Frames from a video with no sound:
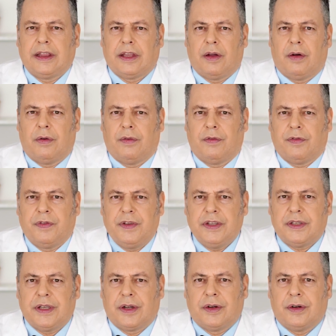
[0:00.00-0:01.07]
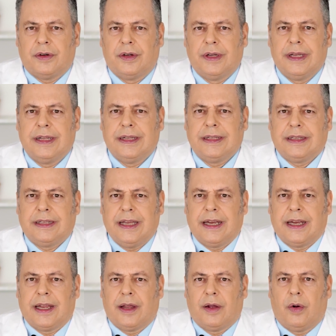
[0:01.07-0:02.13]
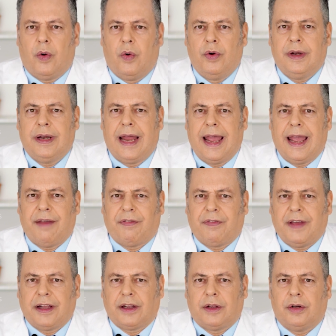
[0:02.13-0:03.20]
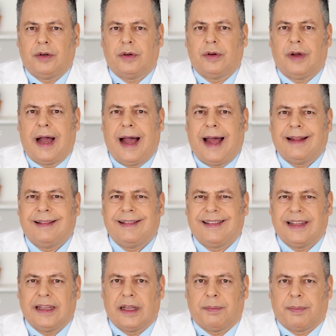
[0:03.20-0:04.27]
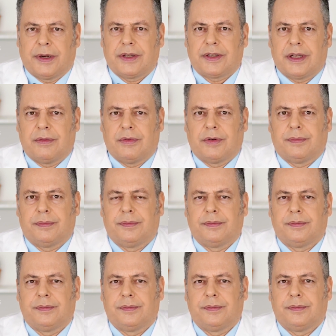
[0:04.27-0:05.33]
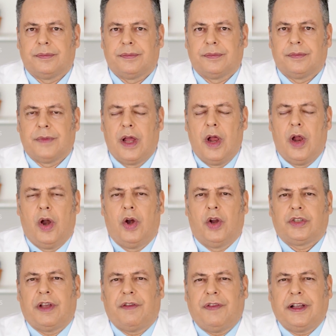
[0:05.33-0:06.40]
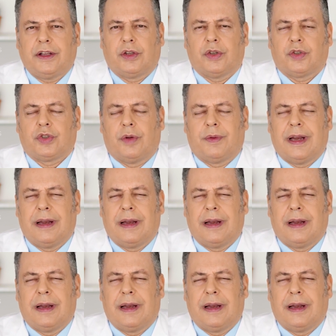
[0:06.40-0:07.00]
How 100 kilocalories are gained from regular food. 100 kilocalories